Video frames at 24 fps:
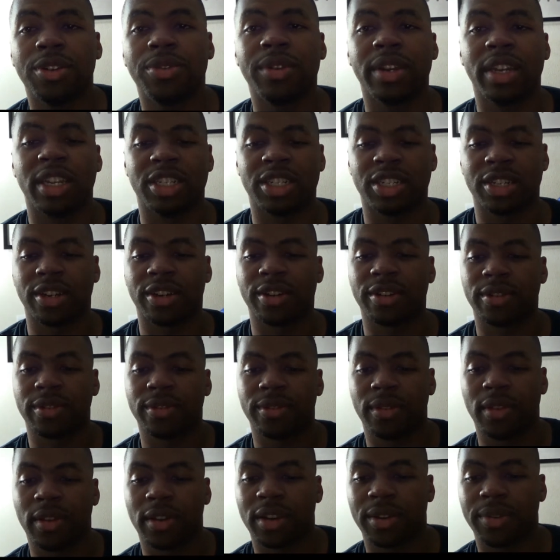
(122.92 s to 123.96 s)
creature.
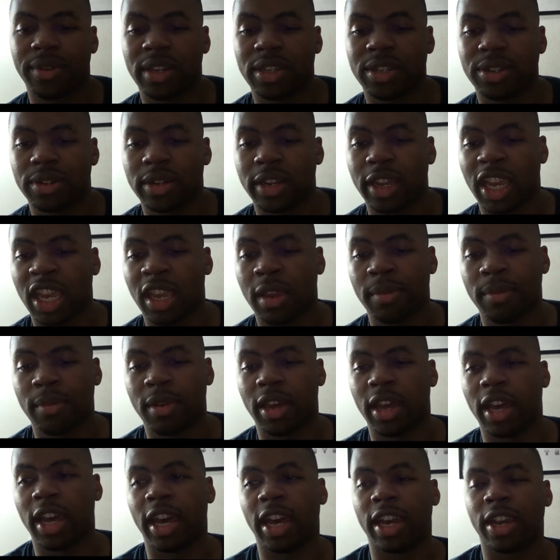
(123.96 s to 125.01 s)
A creature named
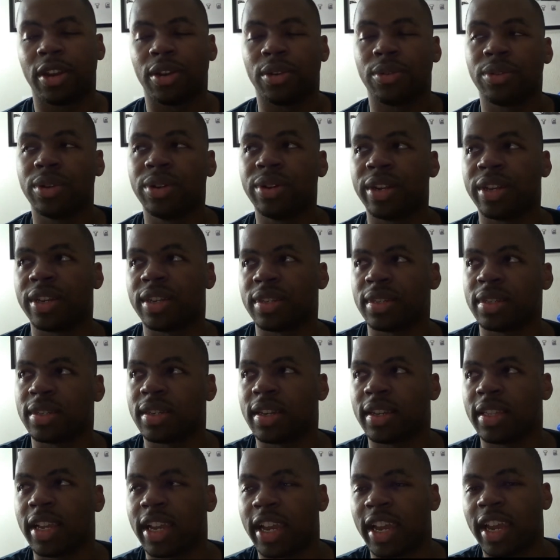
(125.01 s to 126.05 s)

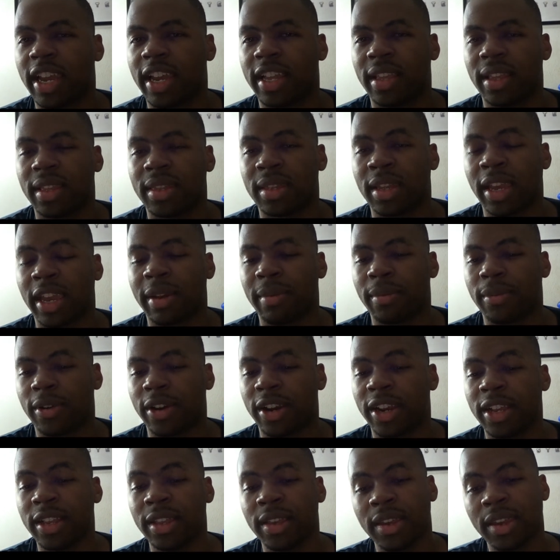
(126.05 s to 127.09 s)
Agarutis. I think I had his name
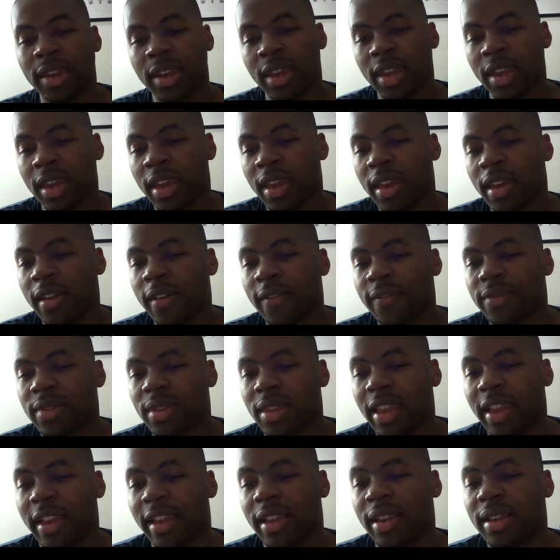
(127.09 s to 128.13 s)
right.
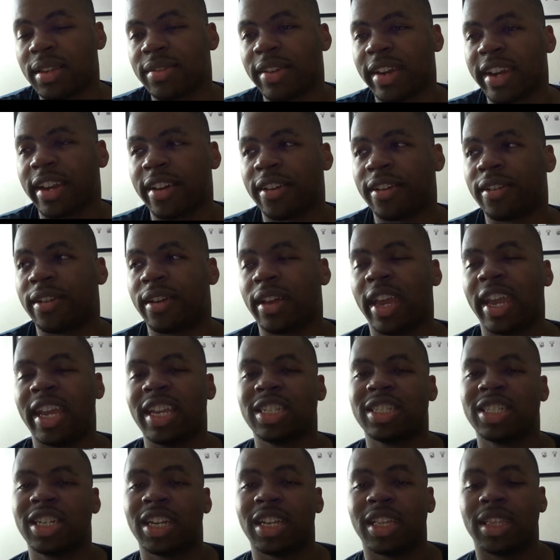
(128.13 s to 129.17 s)
That is like a
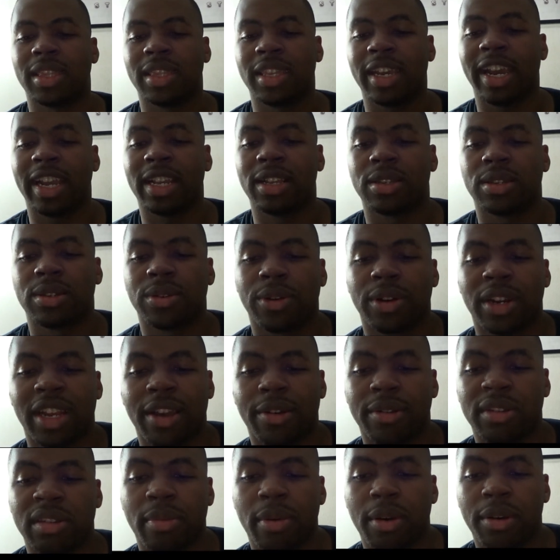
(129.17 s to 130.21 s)
ancient dinosaur that
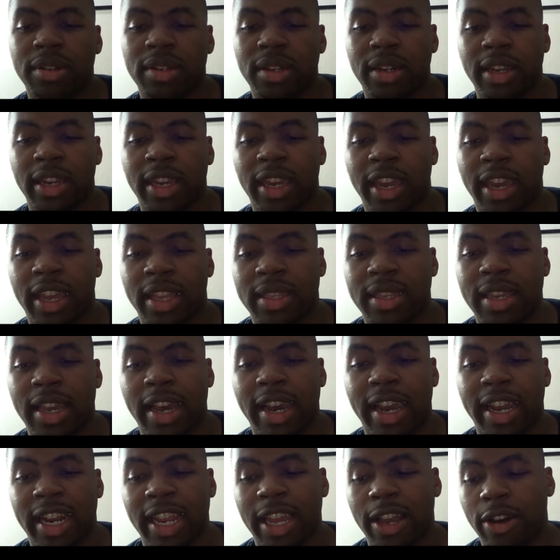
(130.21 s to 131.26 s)
was supposedly had
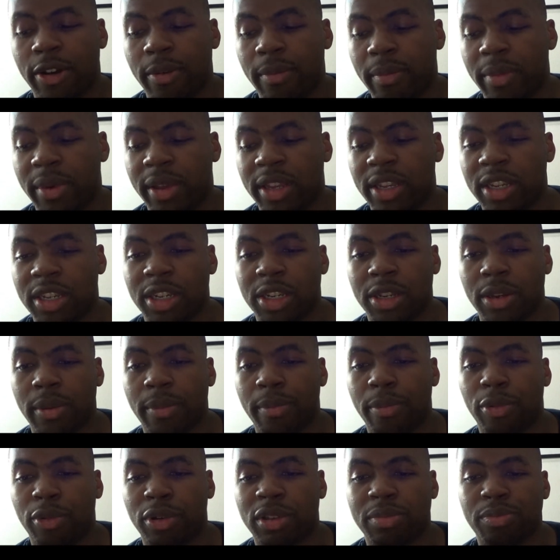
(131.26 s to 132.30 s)
died out, but
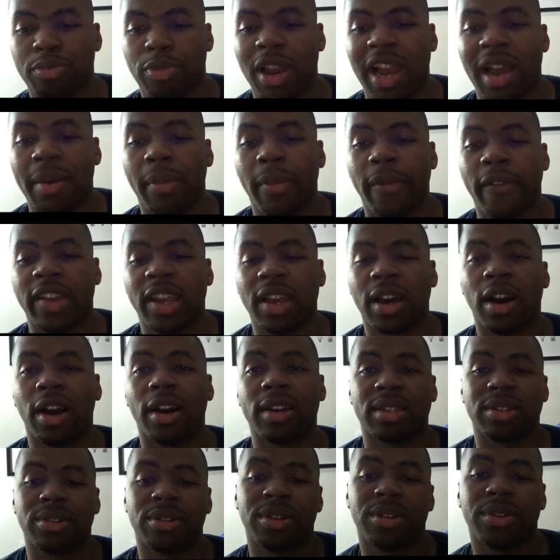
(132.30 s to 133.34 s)
was probably
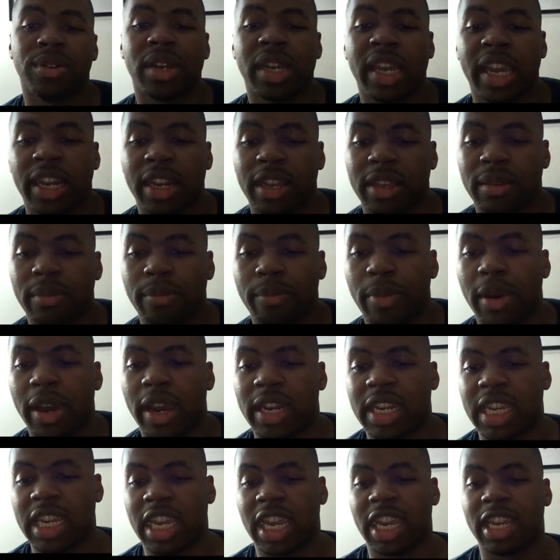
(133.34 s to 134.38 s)
also created
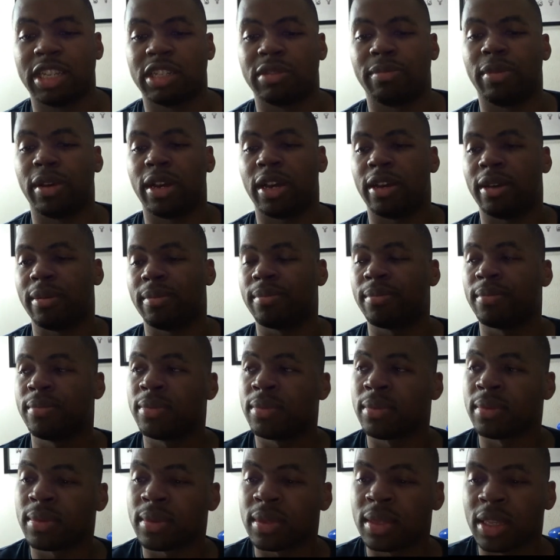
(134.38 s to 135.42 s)
by the H-bomb.
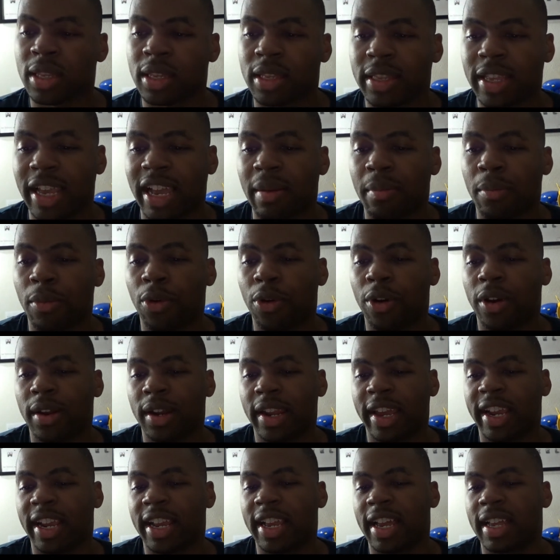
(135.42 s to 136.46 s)
Not more
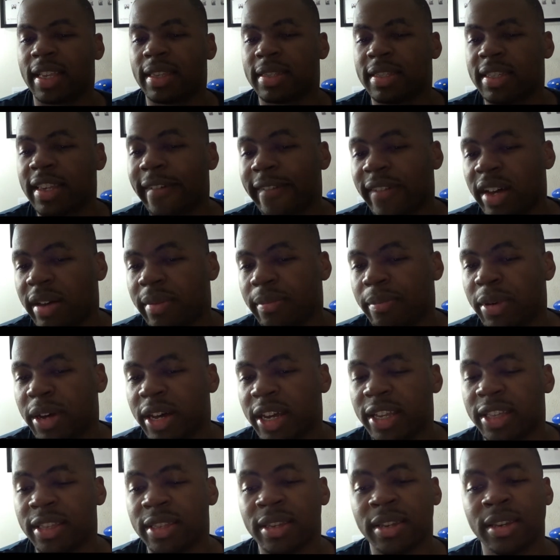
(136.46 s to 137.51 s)
like Godzilla,
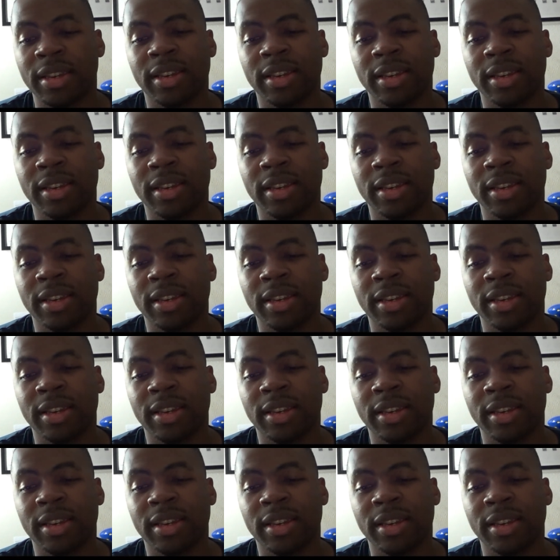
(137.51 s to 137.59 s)
but